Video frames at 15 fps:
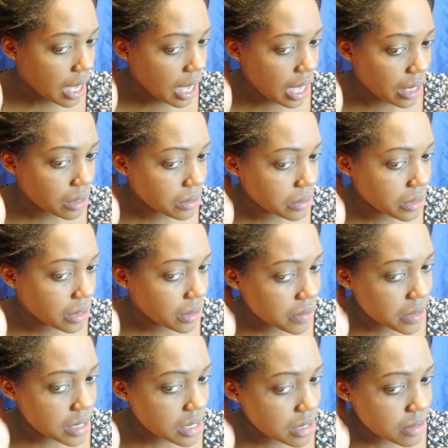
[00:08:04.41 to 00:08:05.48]
I don't know
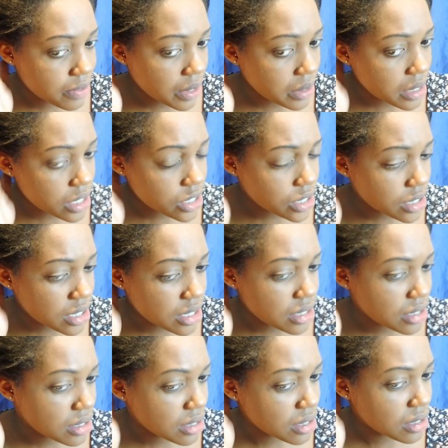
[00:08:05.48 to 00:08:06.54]
if this foundation
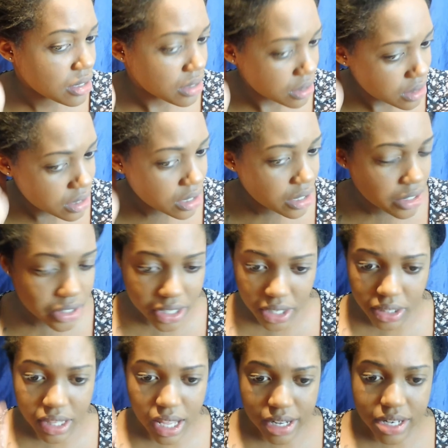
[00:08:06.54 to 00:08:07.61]
is, you
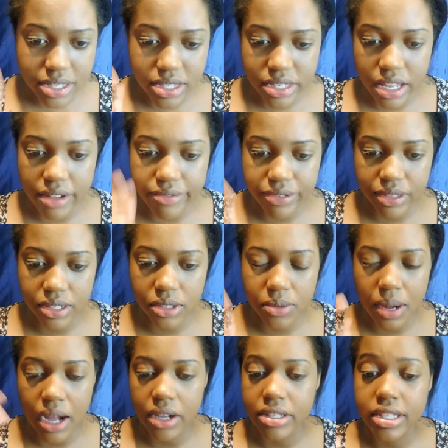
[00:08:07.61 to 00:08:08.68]
know, let it set for a little
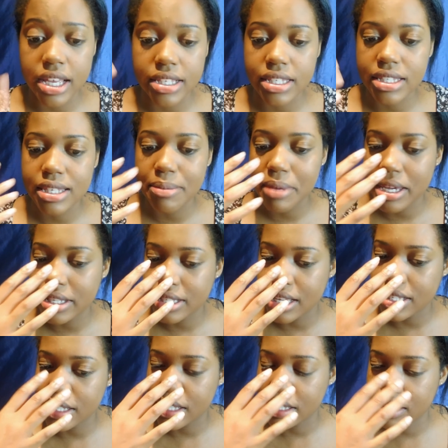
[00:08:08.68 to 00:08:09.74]
while. It doesn't, to me, it
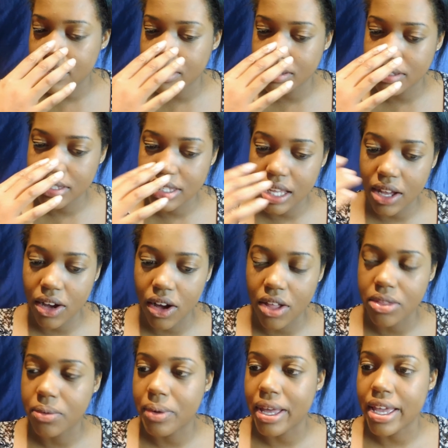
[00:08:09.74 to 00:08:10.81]
doesn't set
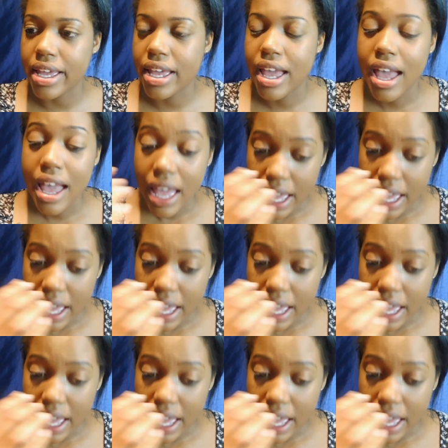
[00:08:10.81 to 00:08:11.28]
all the way.